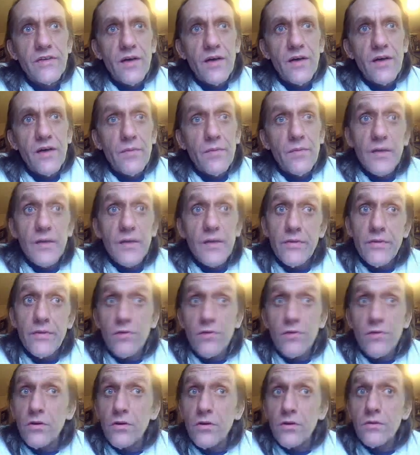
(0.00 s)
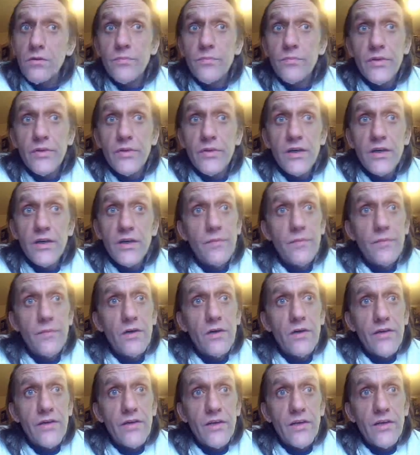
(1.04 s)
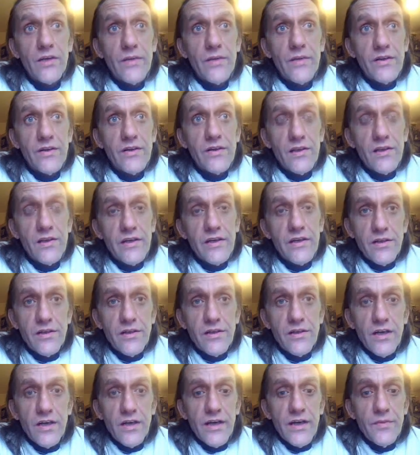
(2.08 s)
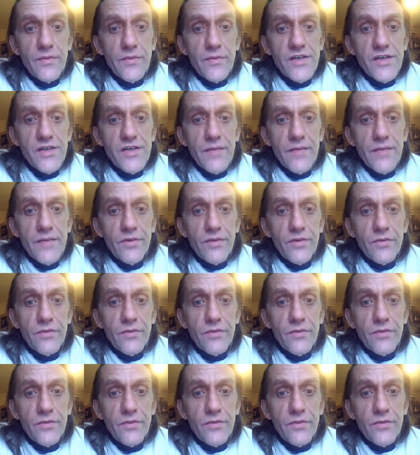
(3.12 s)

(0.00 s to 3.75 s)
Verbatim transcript: I might be wrong, but um, I recommended that he dug up a tap